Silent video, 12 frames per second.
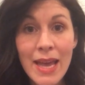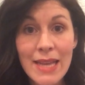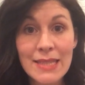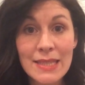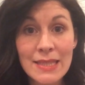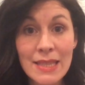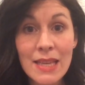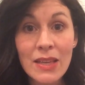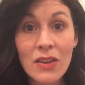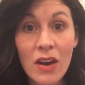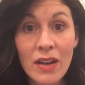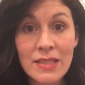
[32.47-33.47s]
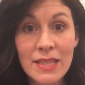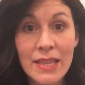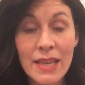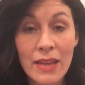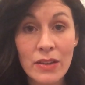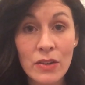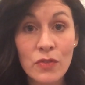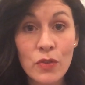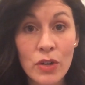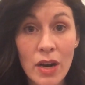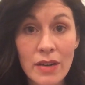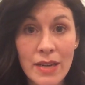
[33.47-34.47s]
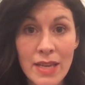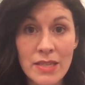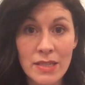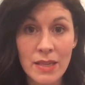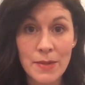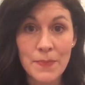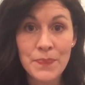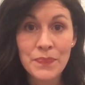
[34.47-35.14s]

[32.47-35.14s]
and seek God together for our nation.